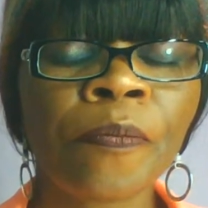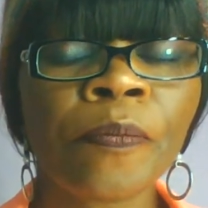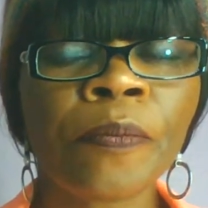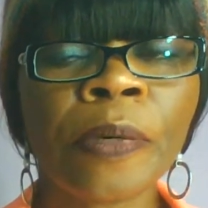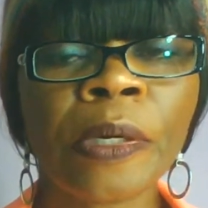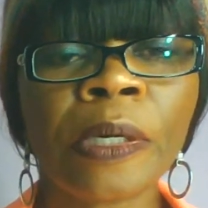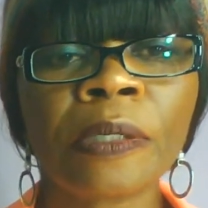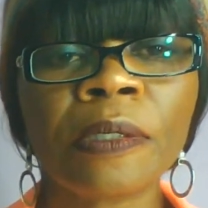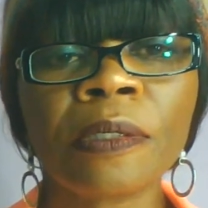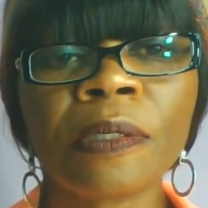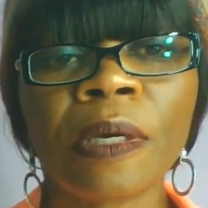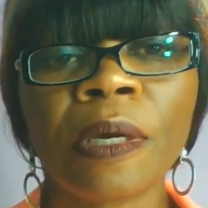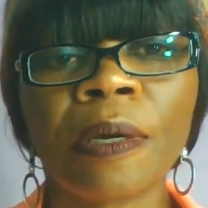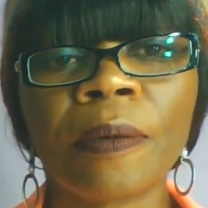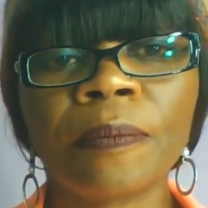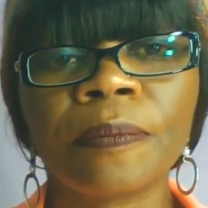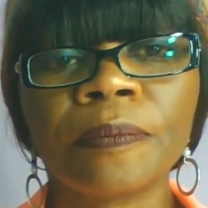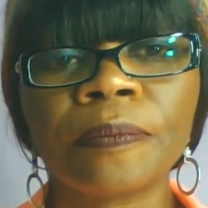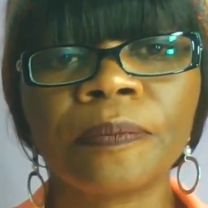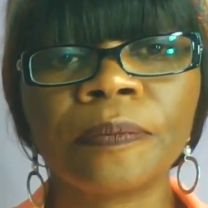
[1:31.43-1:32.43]
But
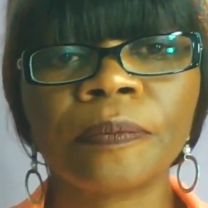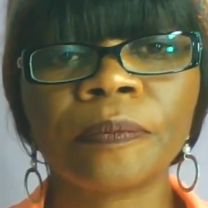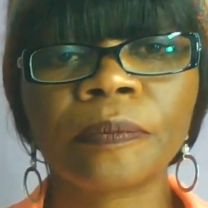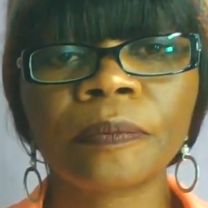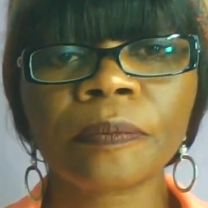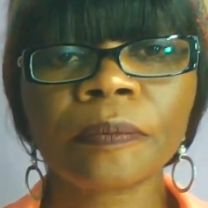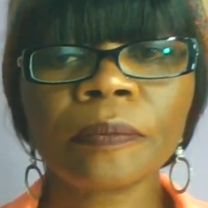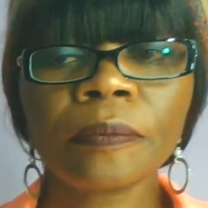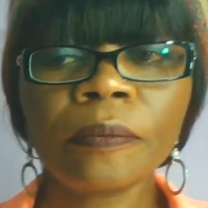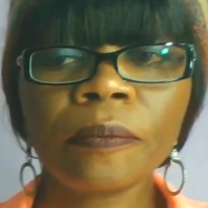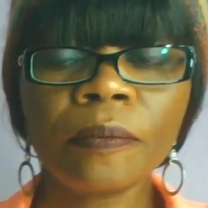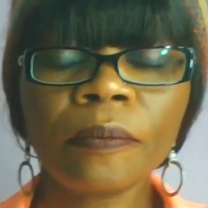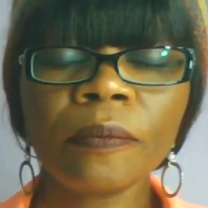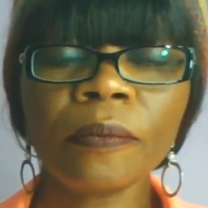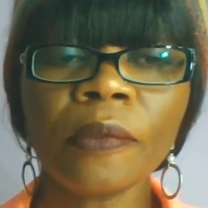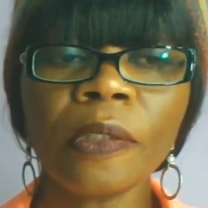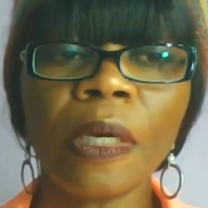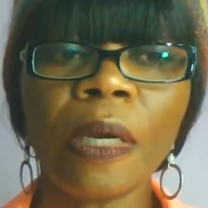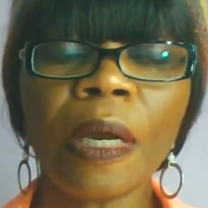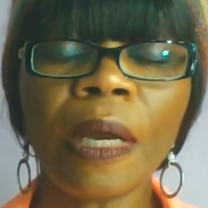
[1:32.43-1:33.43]

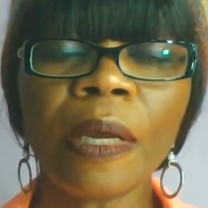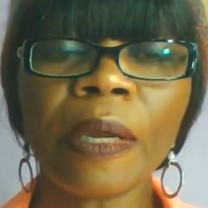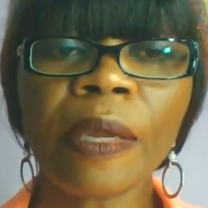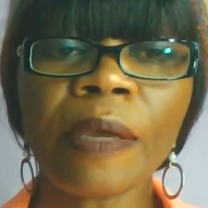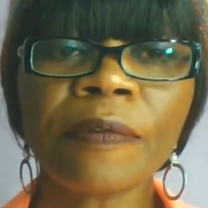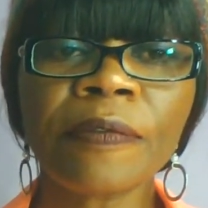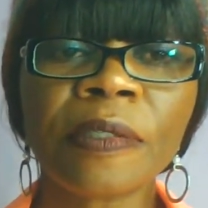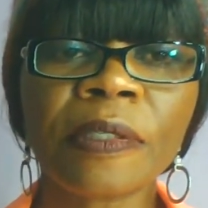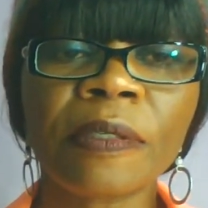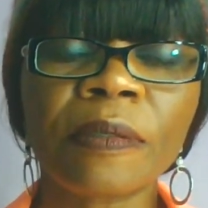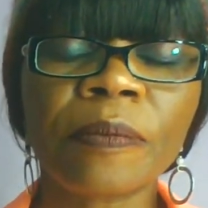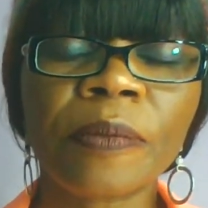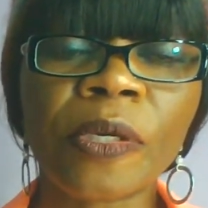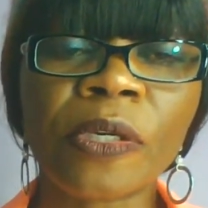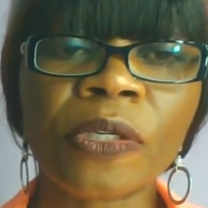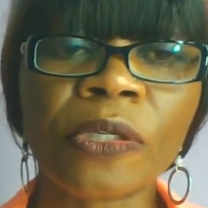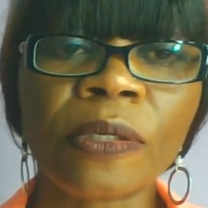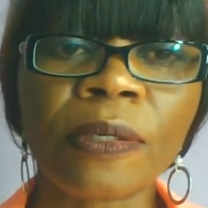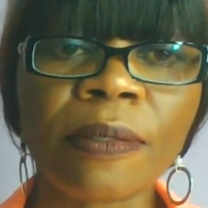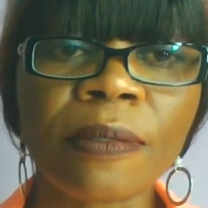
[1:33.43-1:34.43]
I have seen
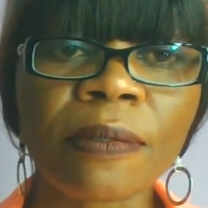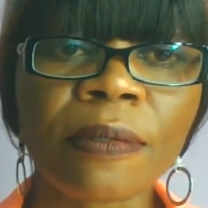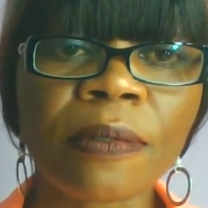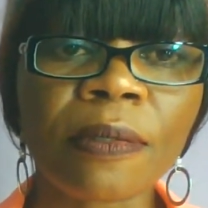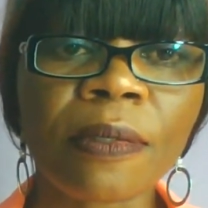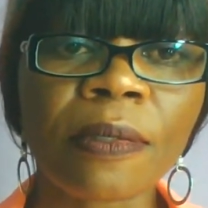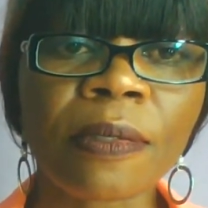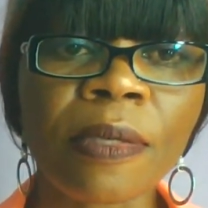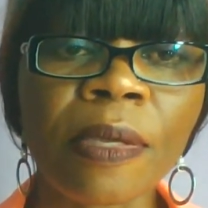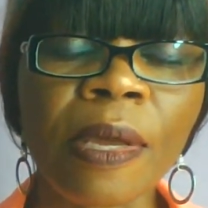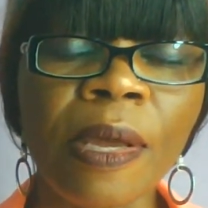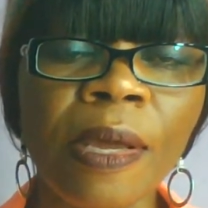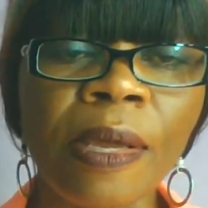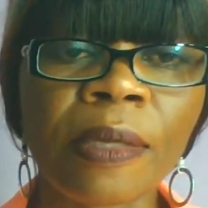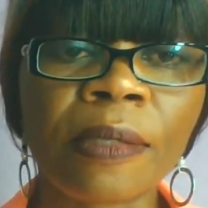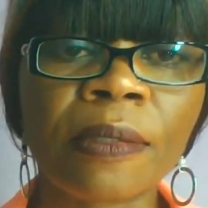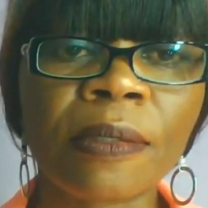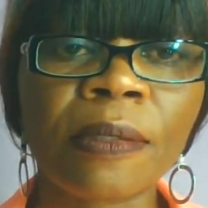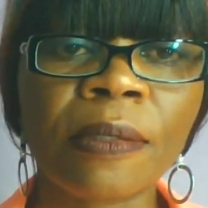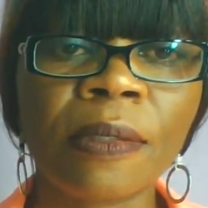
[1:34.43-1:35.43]
patients
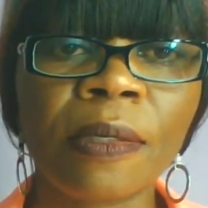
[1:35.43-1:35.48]
that